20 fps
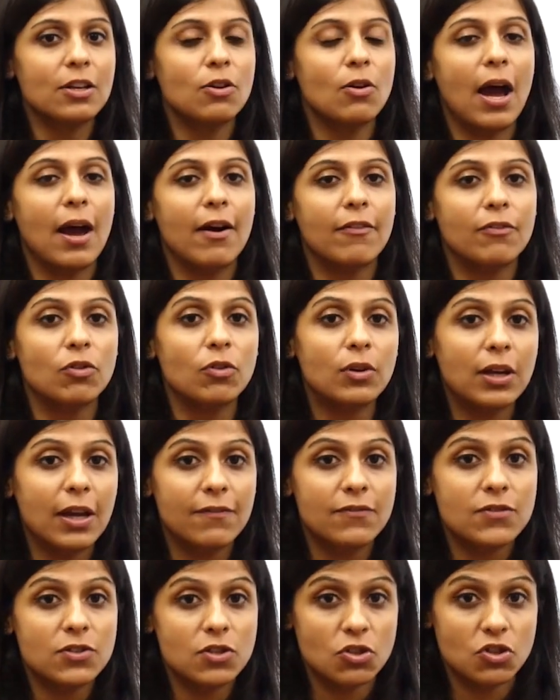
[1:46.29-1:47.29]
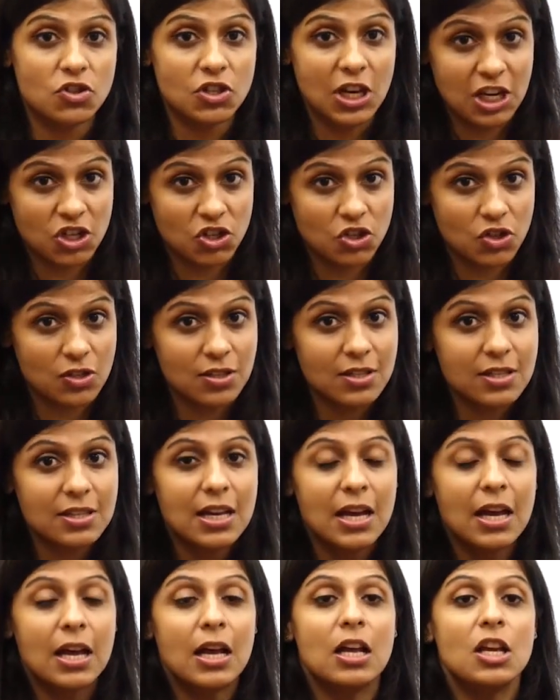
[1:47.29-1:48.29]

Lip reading: you have to give suggestions.